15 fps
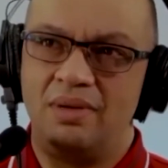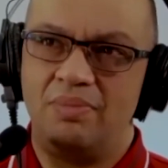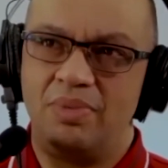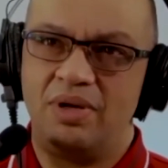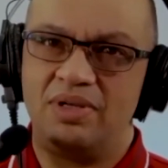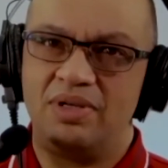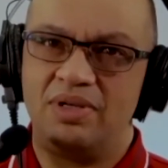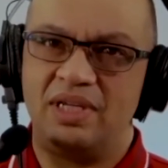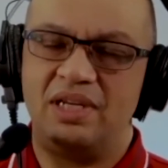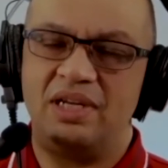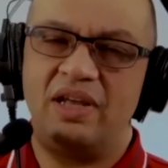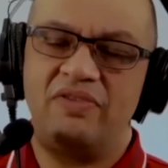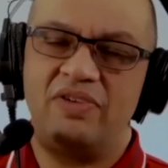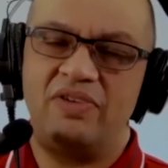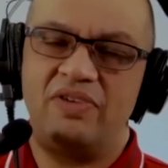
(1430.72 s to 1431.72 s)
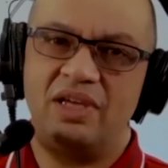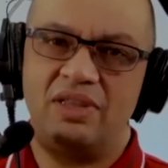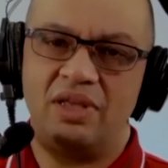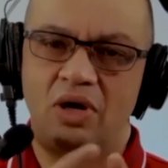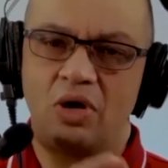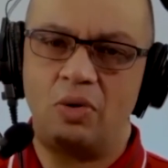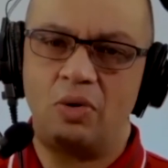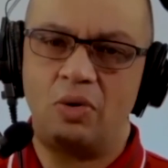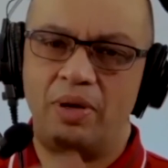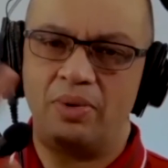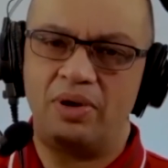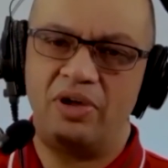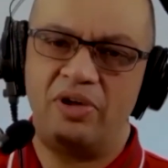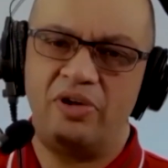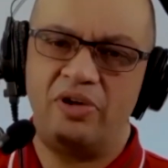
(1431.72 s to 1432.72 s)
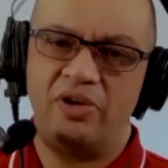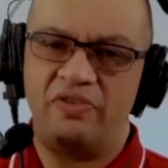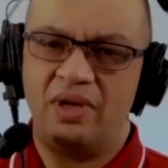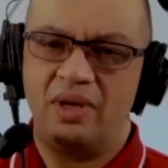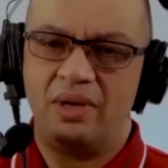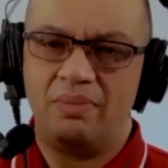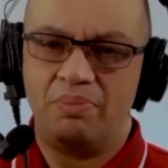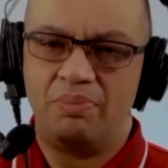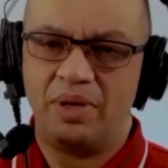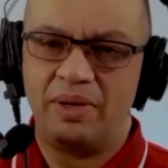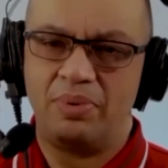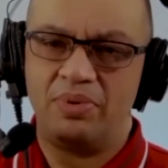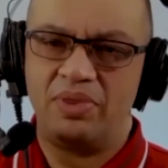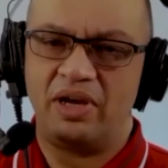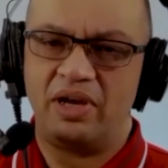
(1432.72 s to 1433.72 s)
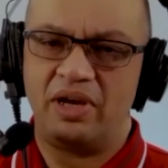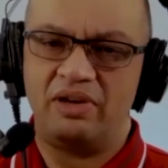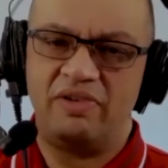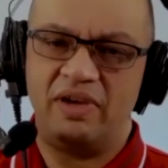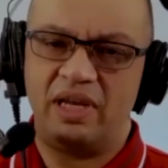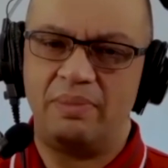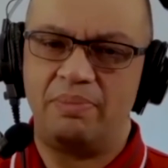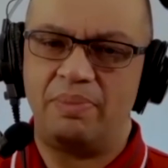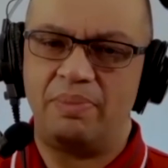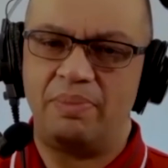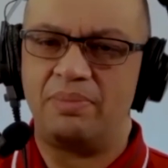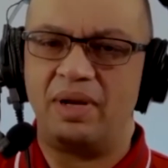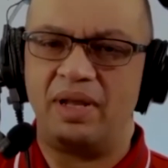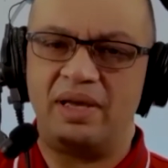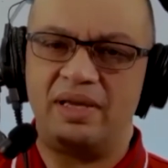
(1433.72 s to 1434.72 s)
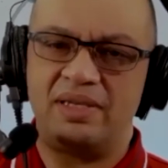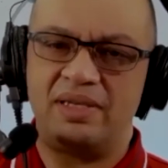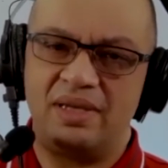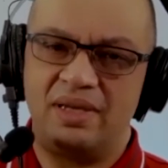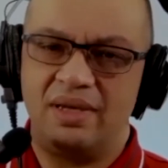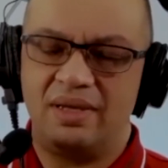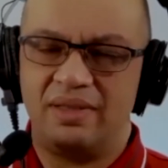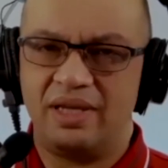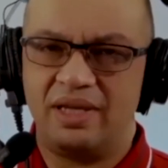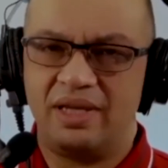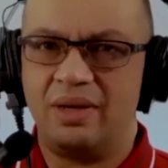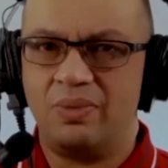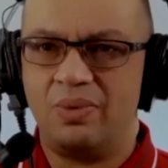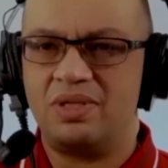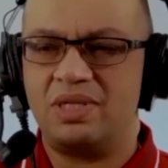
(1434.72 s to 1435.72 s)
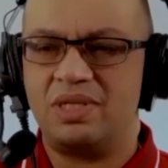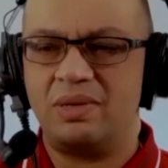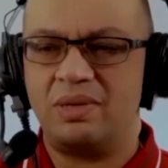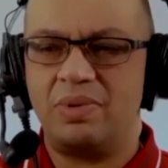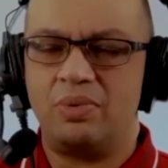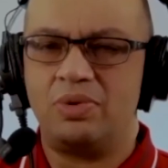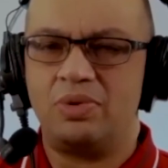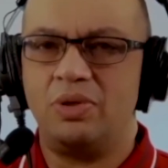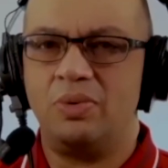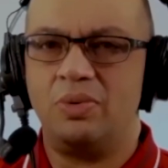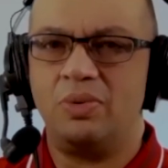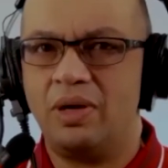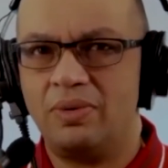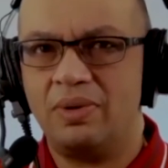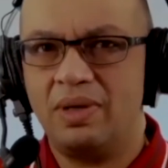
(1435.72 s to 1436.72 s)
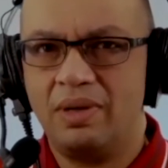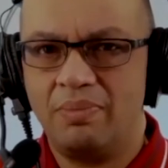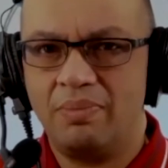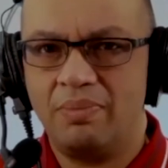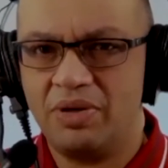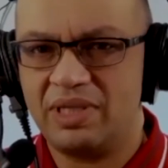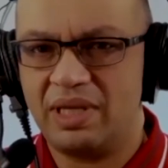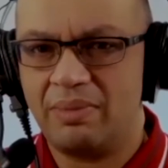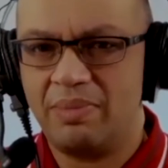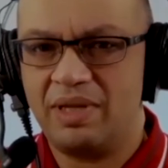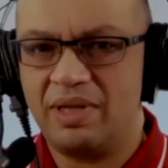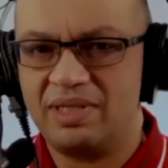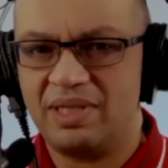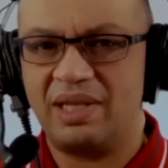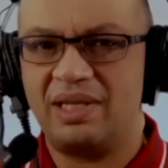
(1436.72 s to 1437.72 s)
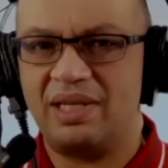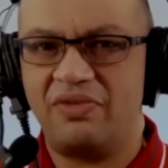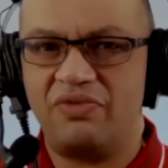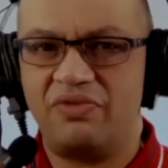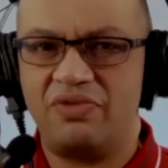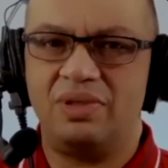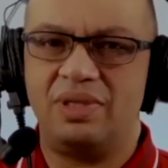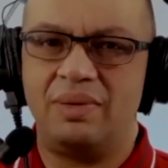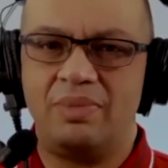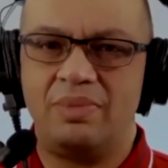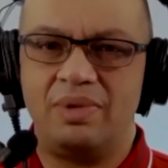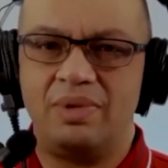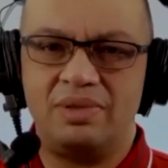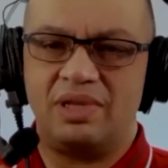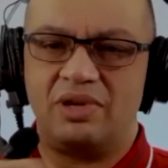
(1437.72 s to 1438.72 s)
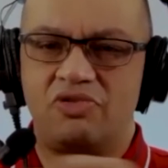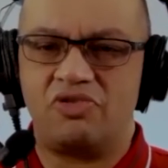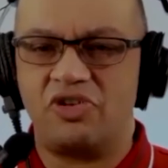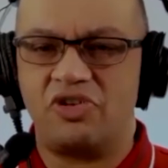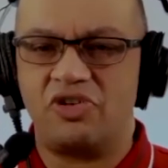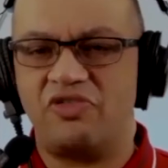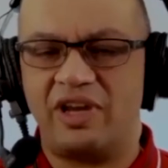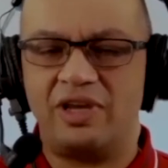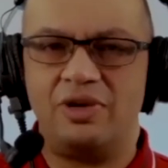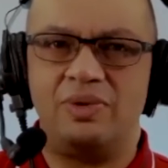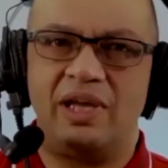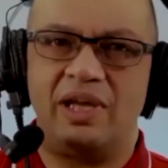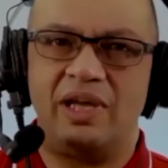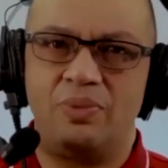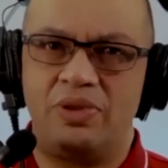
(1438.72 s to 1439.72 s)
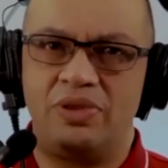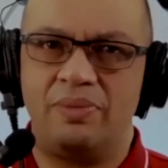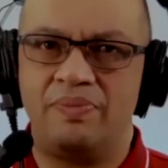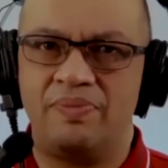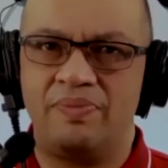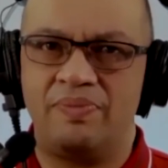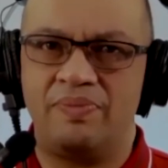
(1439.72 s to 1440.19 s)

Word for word: Because at did end if you take the whole bell curve, people that are in a really bad place, they don't want to see people do well because that means that they're different to them. So they'll try and drag you down with them.